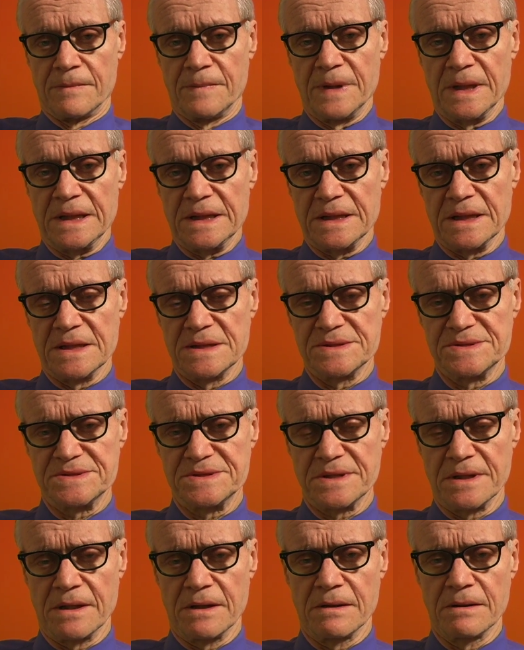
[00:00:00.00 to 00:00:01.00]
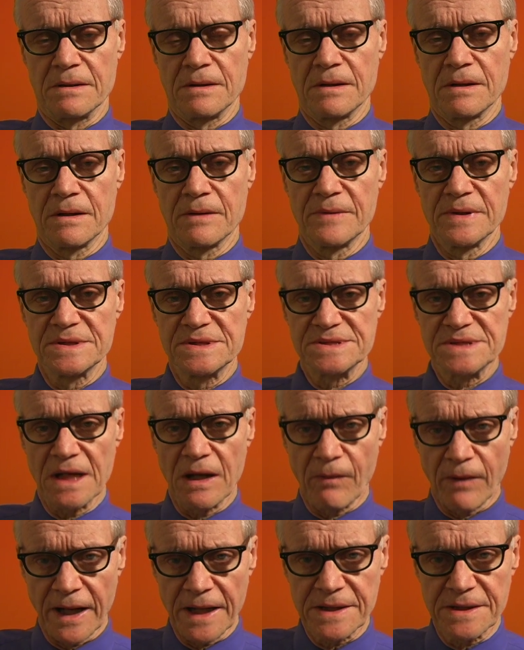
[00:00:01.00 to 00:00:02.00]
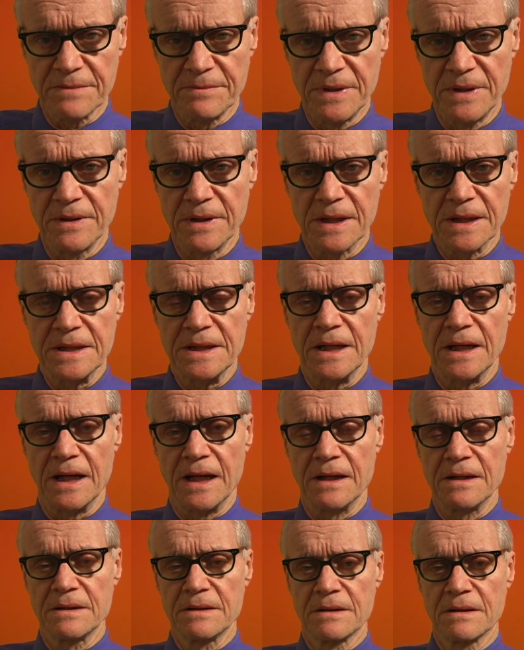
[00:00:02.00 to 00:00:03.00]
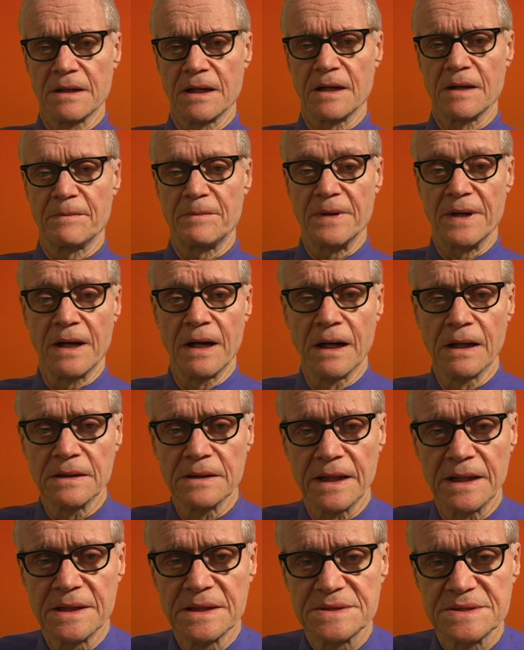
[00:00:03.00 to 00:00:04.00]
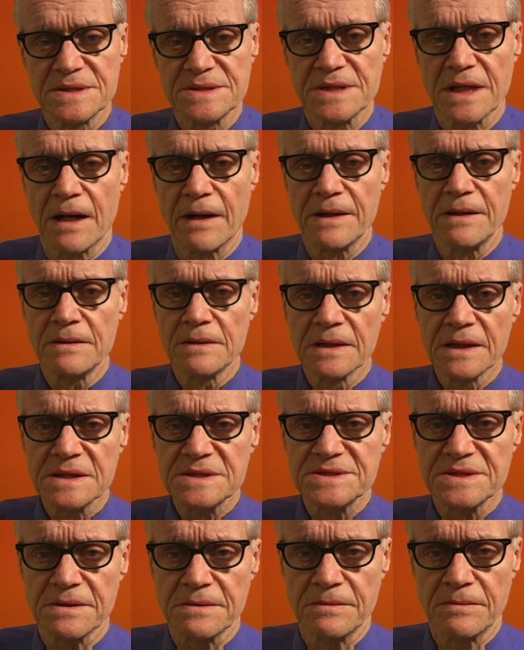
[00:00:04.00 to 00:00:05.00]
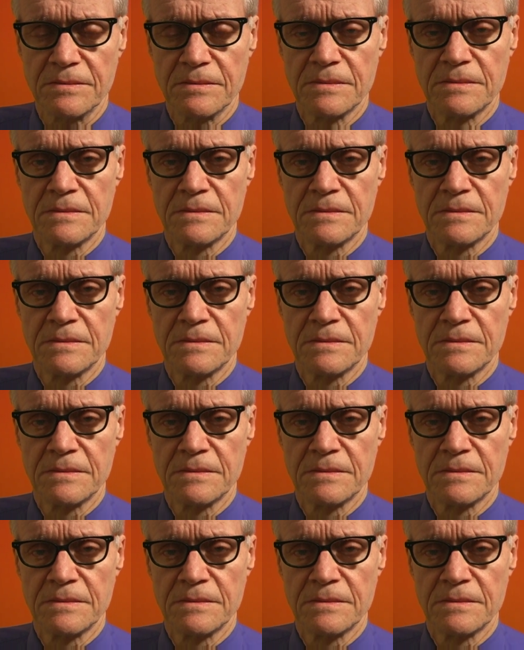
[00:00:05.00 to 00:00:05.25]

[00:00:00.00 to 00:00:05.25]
because uh, this is how I communicate. And apparently this is how you listen.